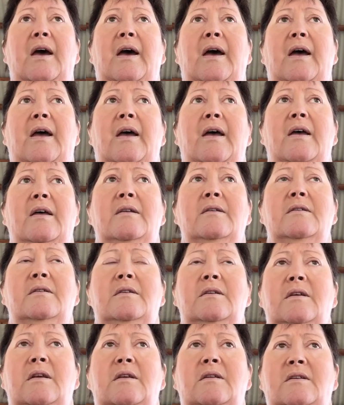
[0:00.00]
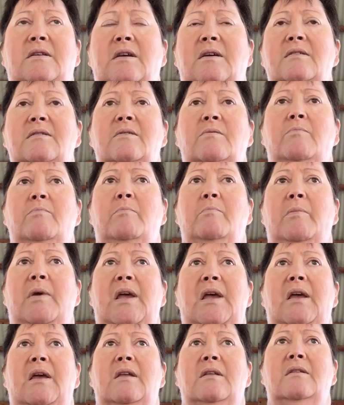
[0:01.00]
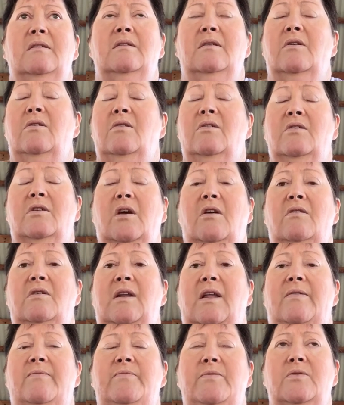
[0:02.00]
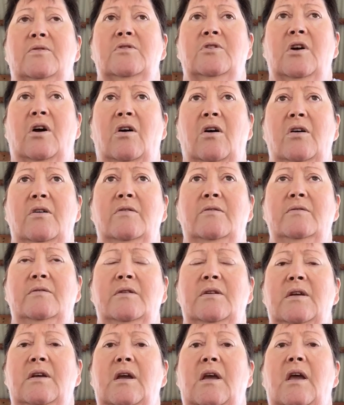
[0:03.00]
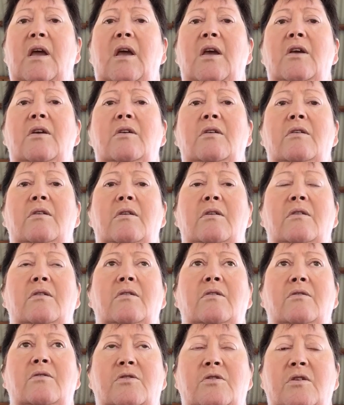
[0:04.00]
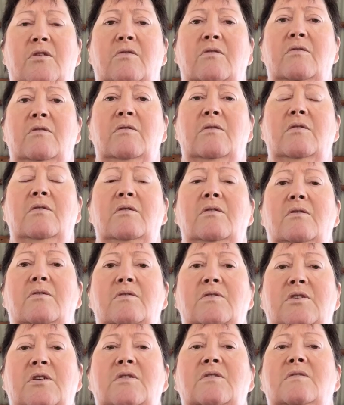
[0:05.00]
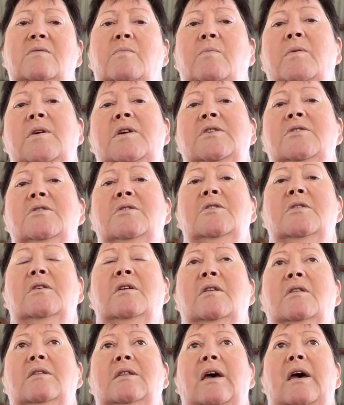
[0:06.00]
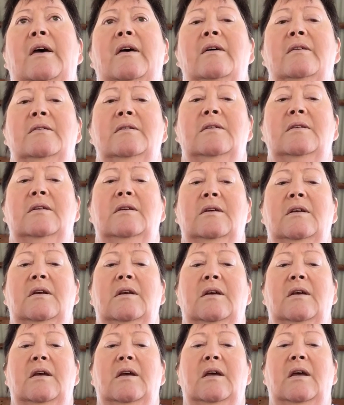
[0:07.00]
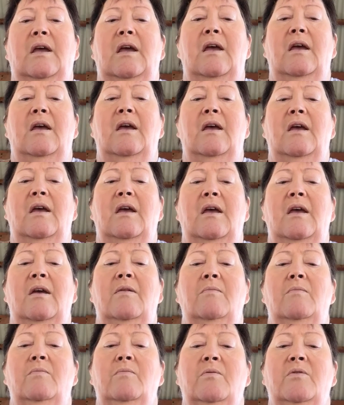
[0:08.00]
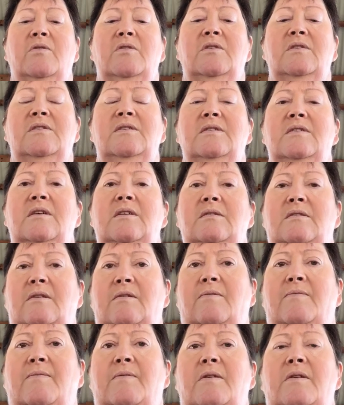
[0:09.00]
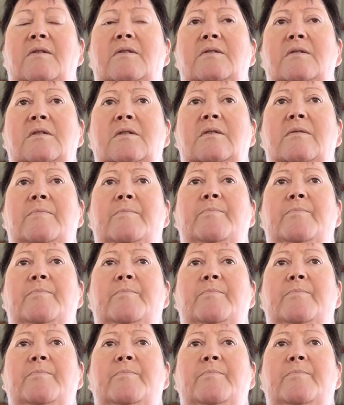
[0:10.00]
And it doesn't mean that you don't love your child. You do. You just wish that it was different.